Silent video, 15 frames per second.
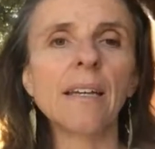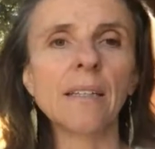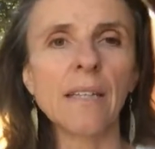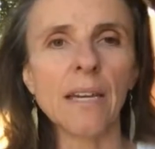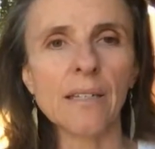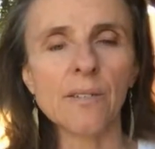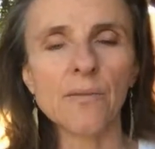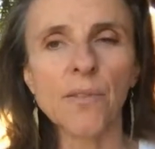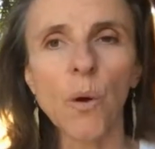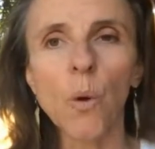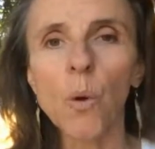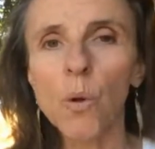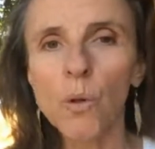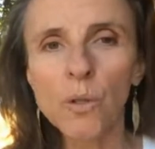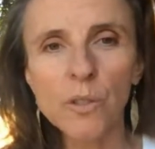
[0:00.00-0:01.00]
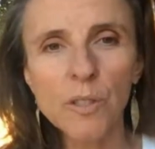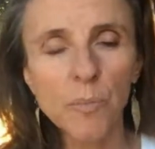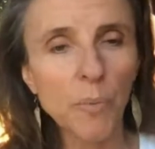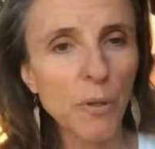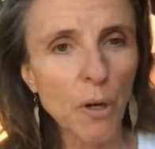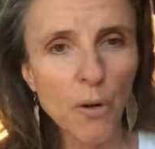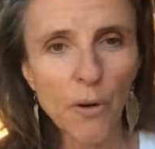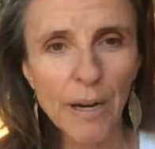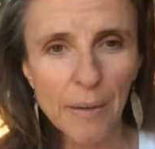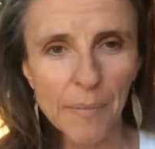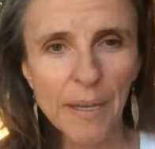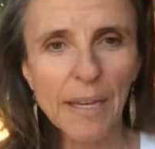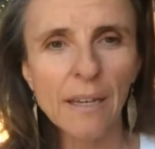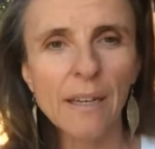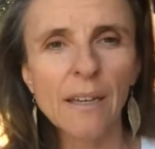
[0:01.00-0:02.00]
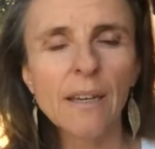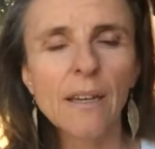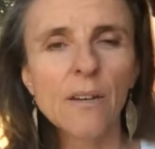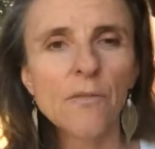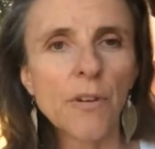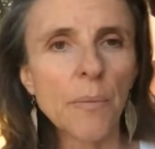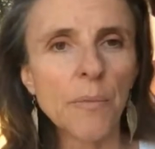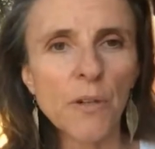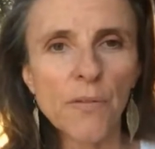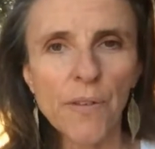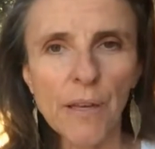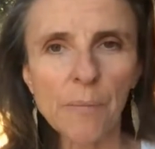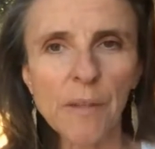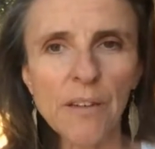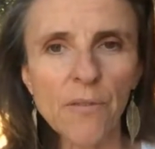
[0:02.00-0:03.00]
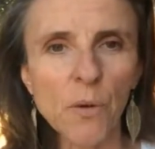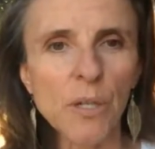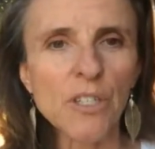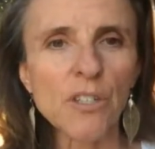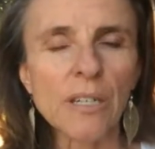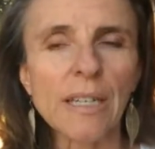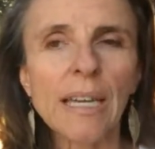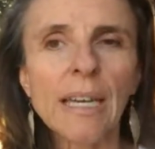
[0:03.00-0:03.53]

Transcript: a lot of old programming from your family of origin.